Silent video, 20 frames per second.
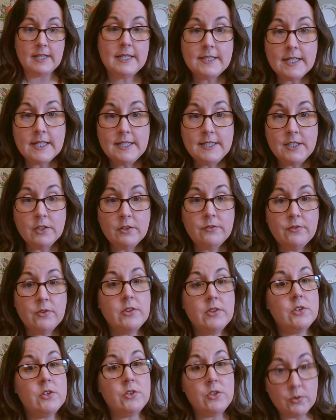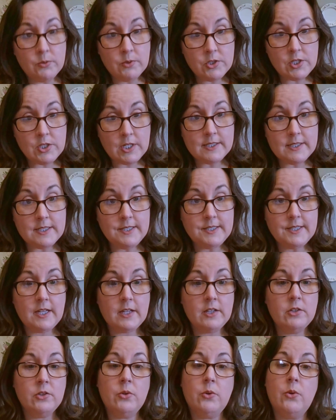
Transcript: it's ideal for the newish Etsy seller